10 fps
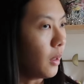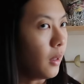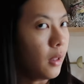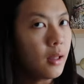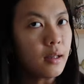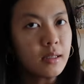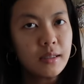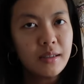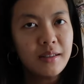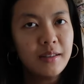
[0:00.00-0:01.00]

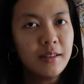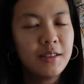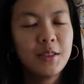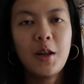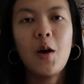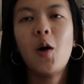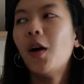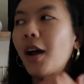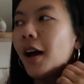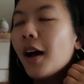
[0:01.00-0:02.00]
Yes. So
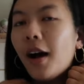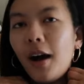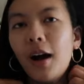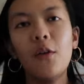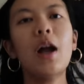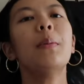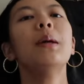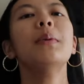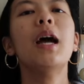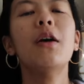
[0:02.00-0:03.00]
I'll wrap it
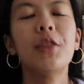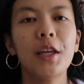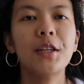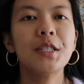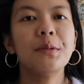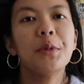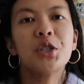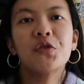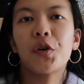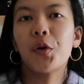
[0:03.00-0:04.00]
up now. Thank you so
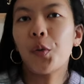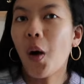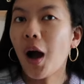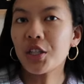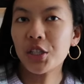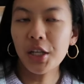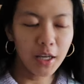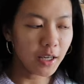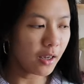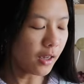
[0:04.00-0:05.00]
much for
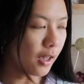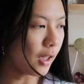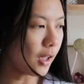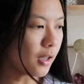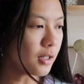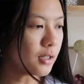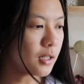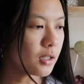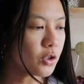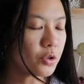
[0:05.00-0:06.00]
watching and
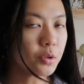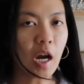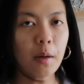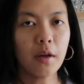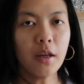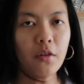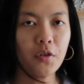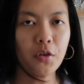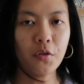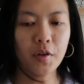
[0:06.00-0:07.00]
subscribing. If
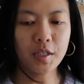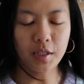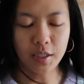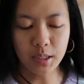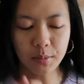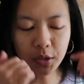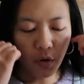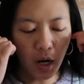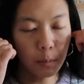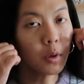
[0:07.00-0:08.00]
you recently
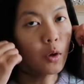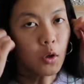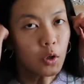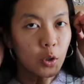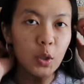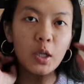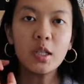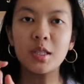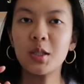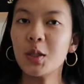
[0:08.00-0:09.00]
subscribed, you can
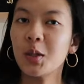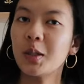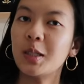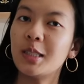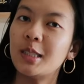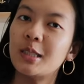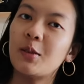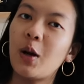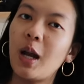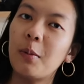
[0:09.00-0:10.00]
also
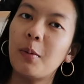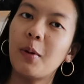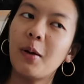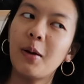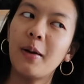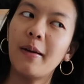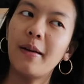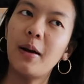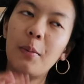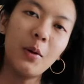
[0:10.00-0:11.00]
subscribe
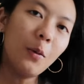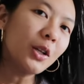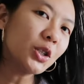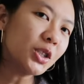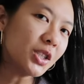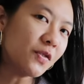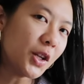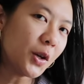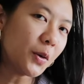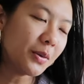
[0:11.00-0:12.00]
upon watching this video